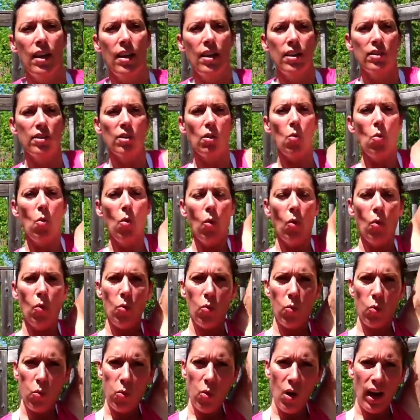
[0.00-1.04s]
So
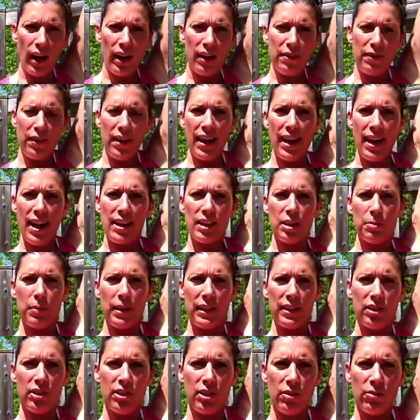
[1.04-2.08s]
what if I ask
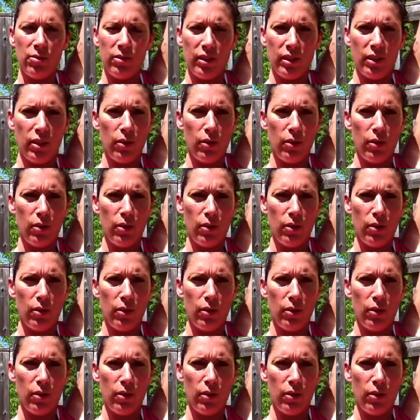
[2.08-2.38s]
my student